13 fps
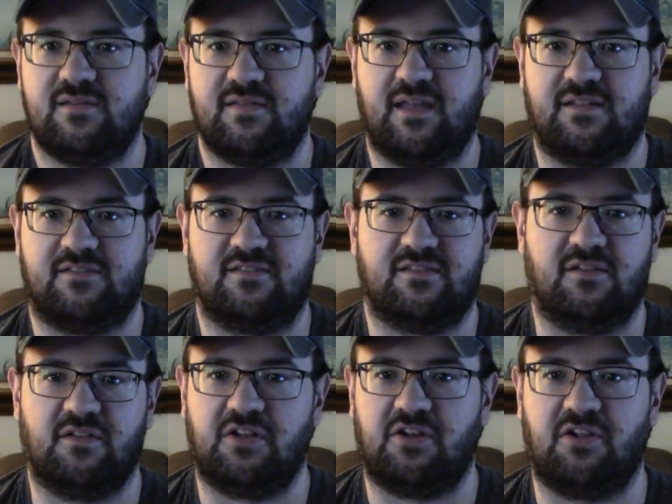that's
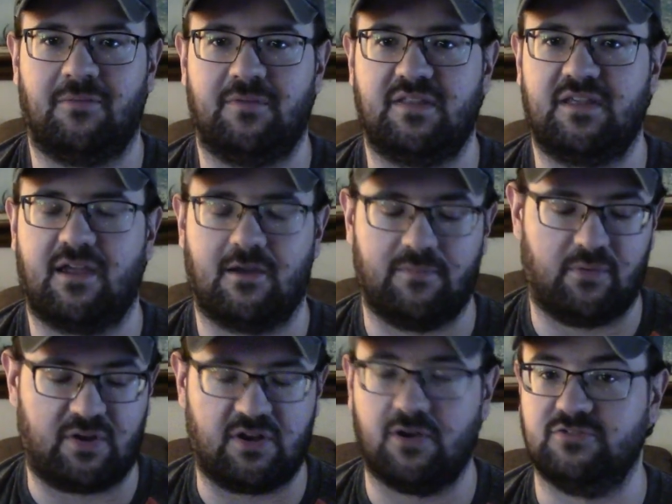still a little up in the air, but
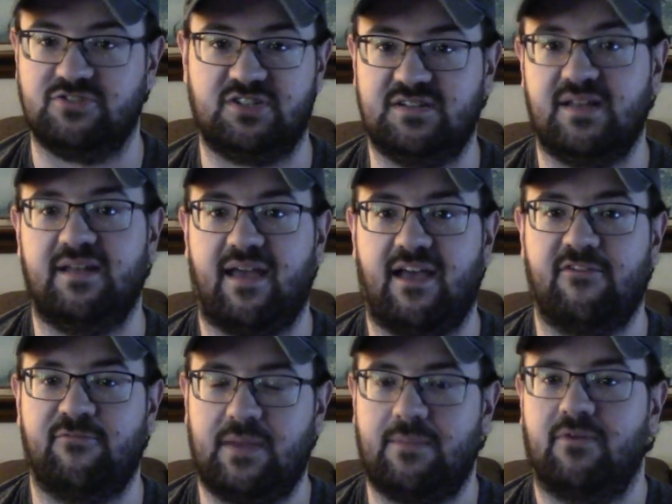we know she did
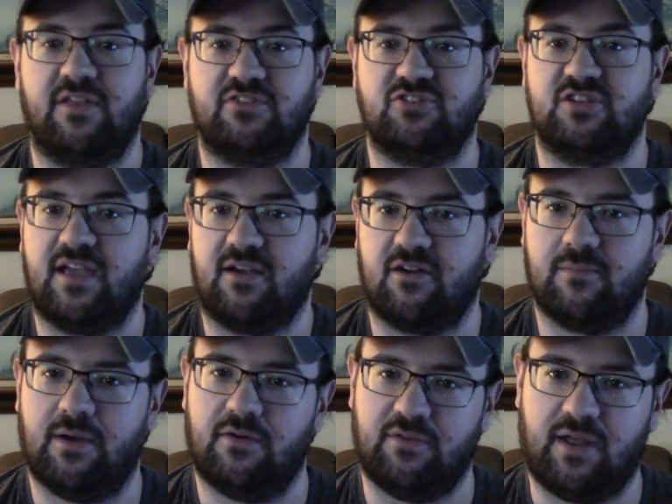have people that she cared
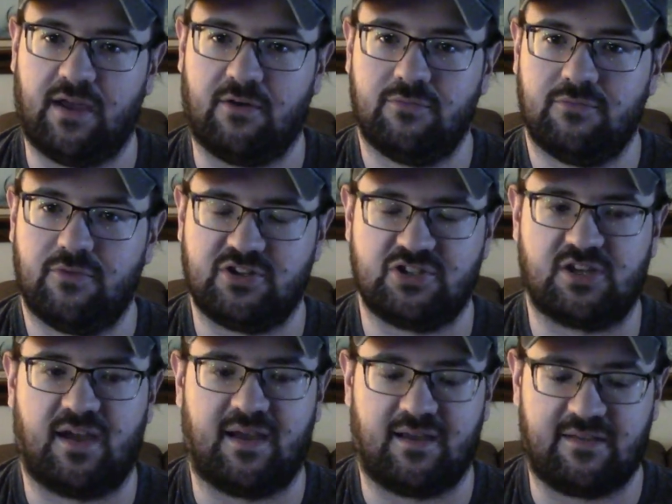about now, which
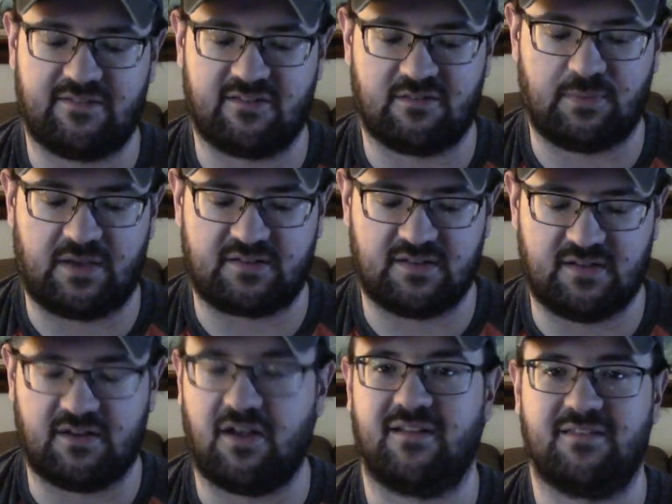I suspected.
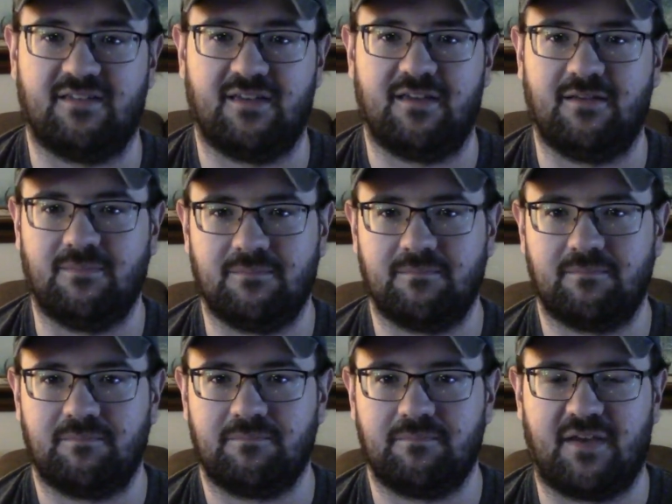And honestly,
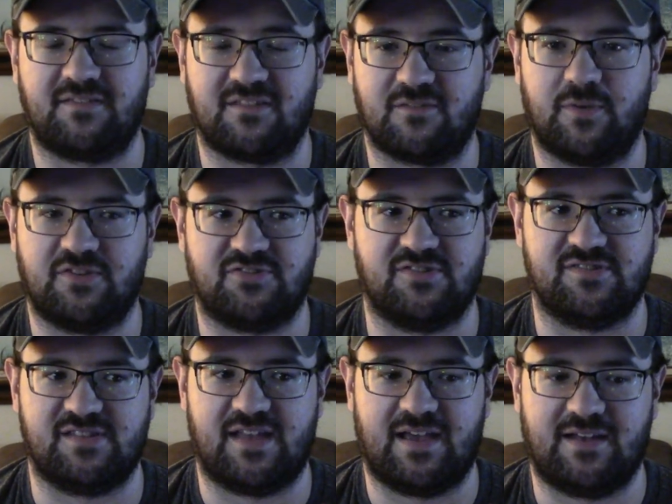my suspicion
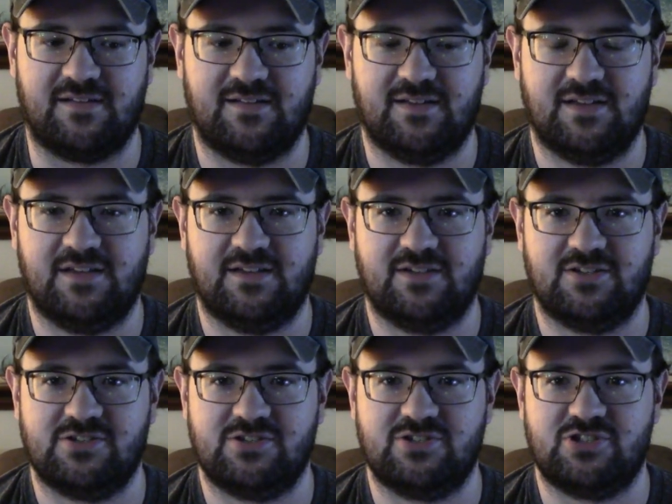is that
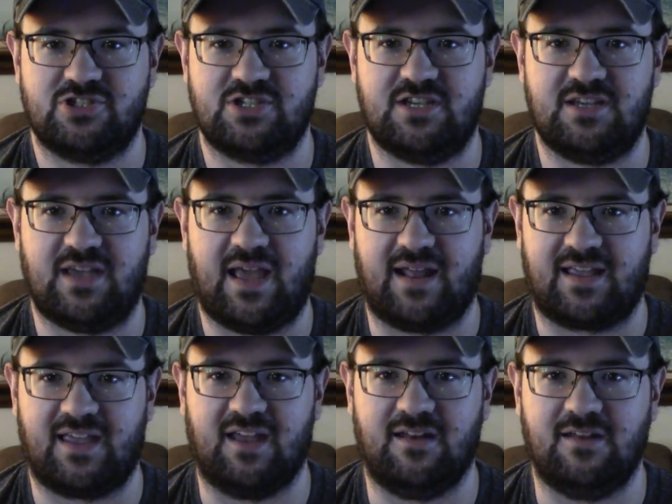she had a
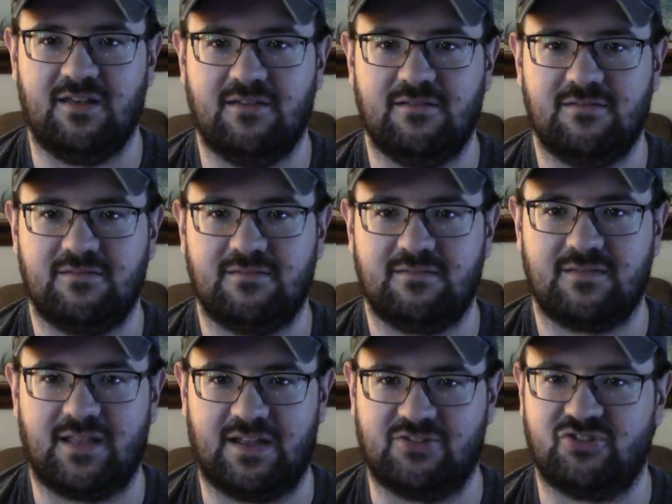kid
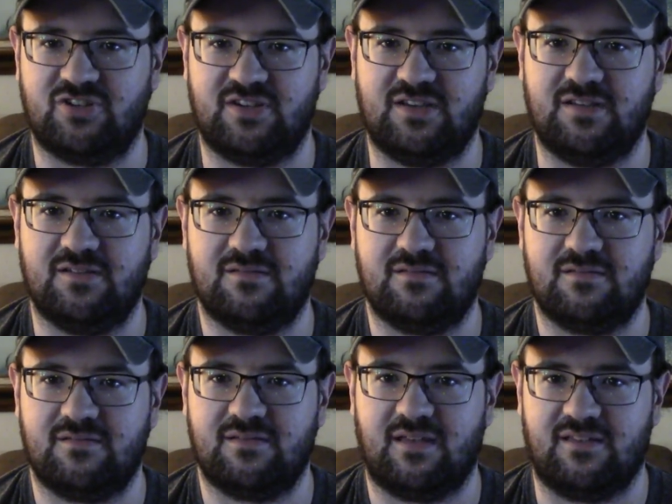that she
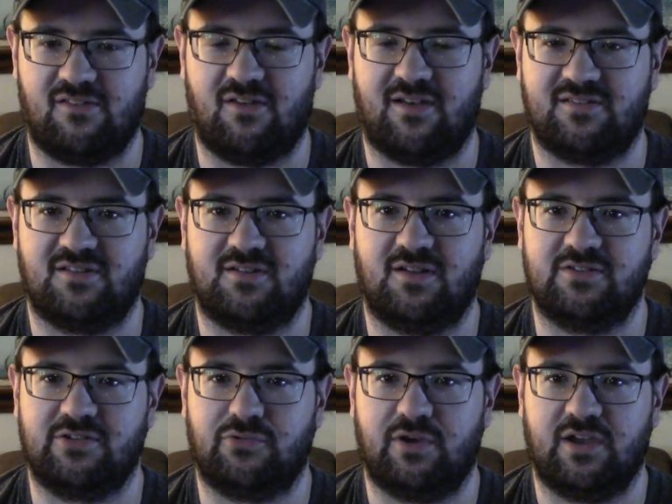has lost
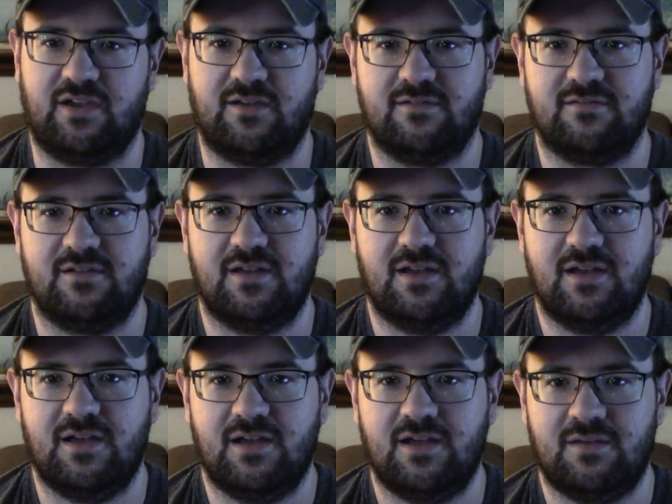along the way,
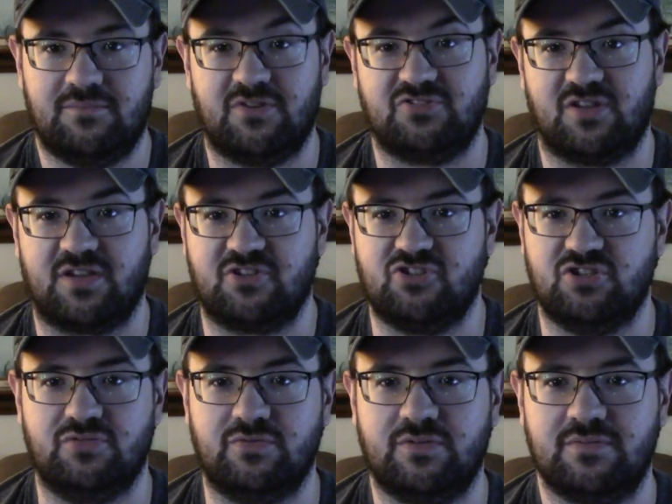much like
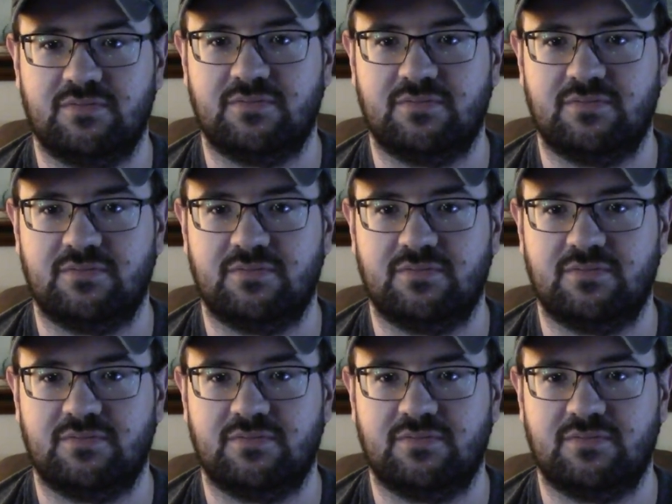June.